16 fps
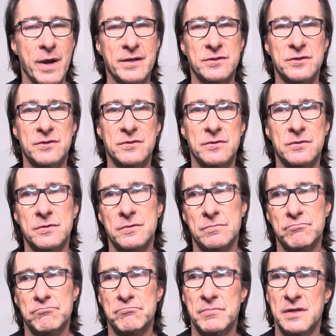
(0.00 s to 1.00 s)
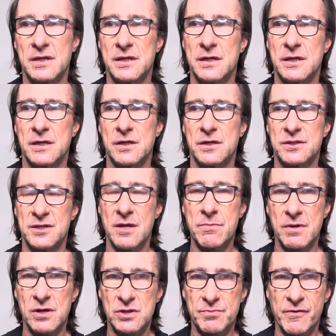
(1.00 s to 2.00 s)
ounces 10
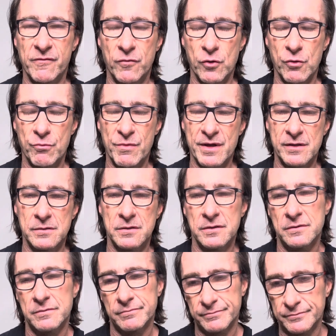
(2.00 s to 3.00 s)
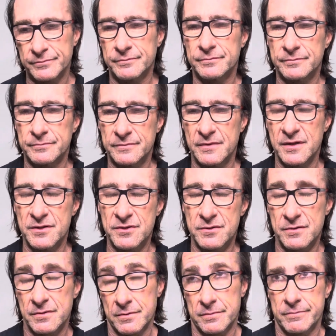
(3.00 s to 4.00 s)
minutes before your meal
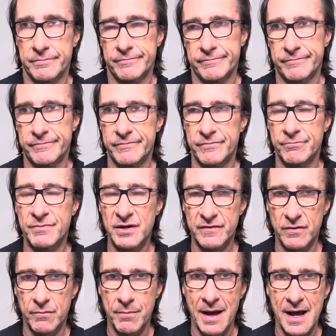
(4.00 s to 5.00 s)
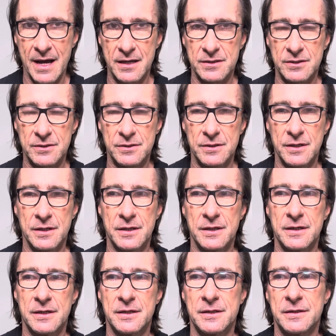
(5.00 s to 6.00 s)
is a bit of a pass.
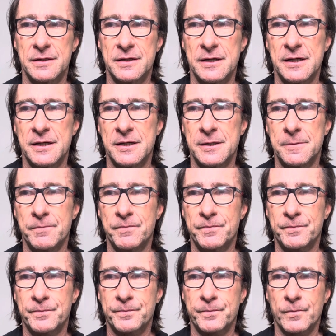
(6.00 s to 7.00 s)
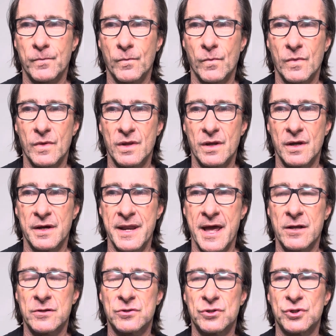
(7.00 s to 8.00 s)
Um, an
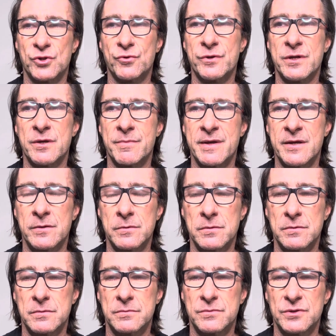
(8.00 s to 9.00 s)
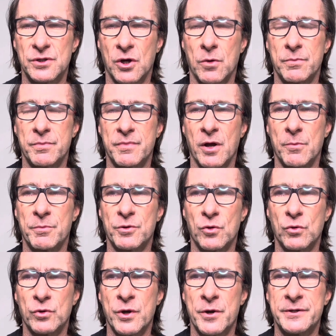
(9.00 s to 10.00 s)
ounce during your meal to help help it
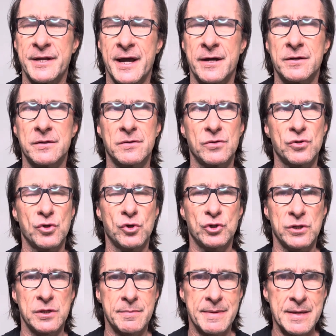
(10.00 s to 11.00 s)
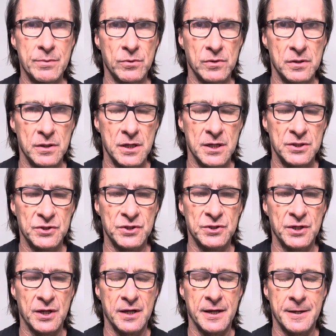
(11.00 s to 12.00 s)
all go down. Usually people
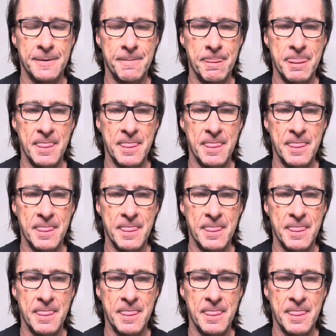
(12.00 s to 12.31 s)
suggest, uh,